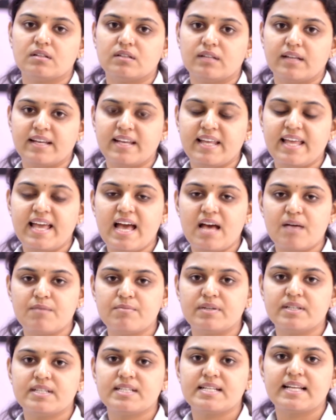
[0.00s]
any
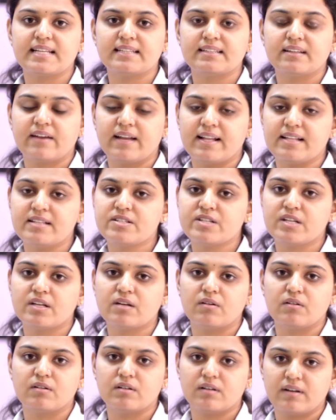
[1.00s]
habits like crunching
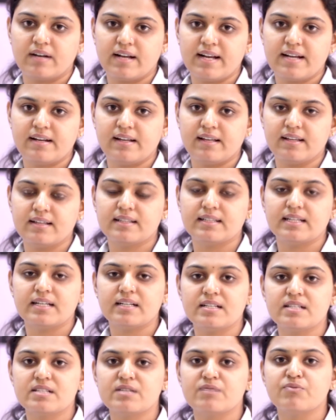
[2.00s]
or grinding,
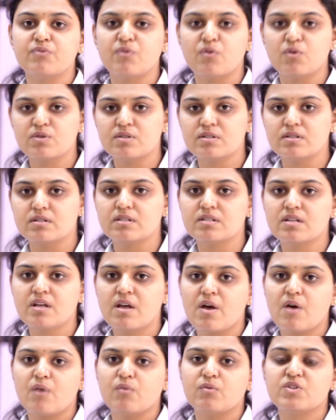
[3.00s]
that is, the forces
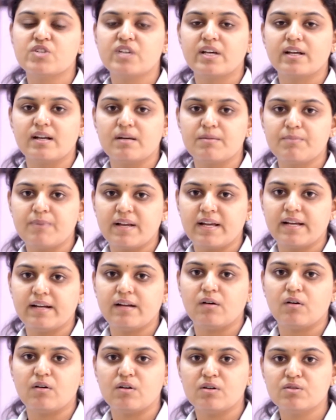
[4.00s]
which are
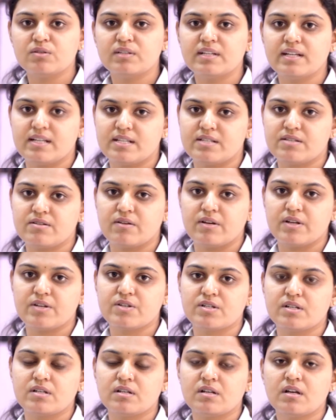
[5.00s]
applied onto the
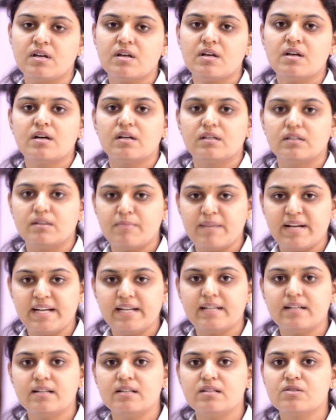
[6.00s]
restoration, the
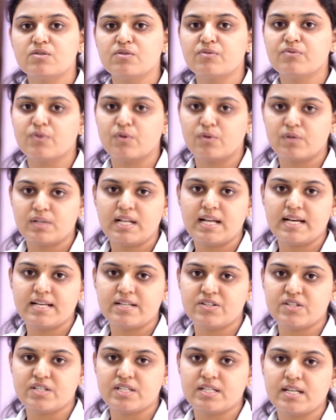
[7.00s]
maintenance of oral
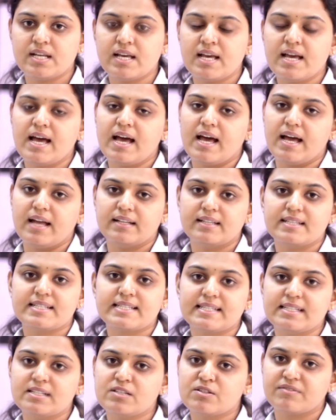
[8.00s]
hygiene, and the
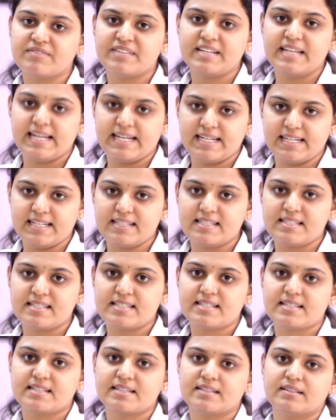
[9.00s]
skills of the
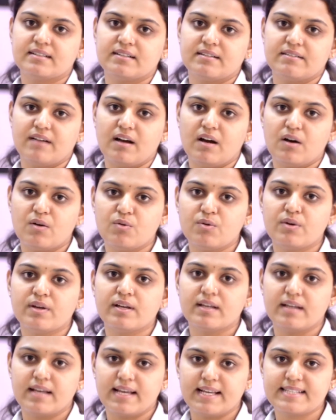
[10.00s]
dentist. How
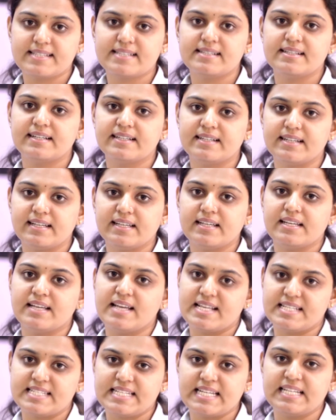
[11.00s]
excellently he
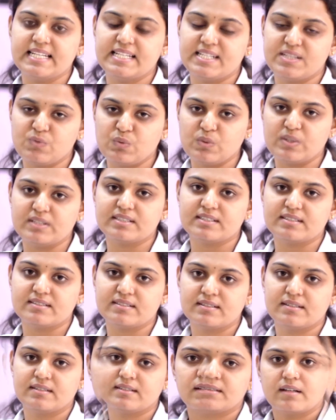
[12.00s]
has done his work.
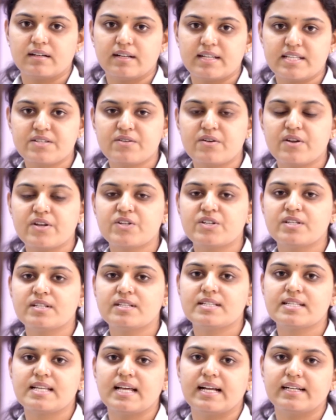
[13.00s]

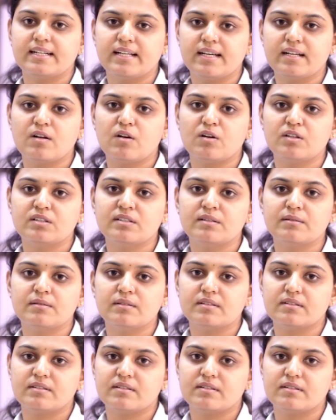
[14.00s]
Restorations done on the